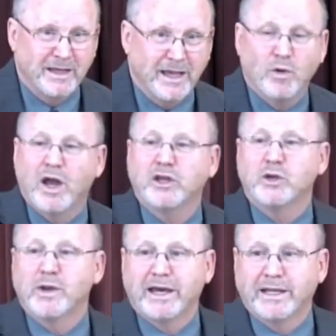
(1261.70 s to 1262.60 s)
And while
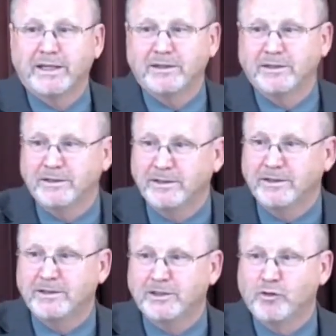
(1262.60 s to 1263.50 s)
you're at it,
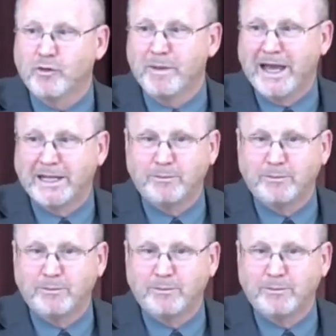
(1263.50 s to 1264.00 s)
you remind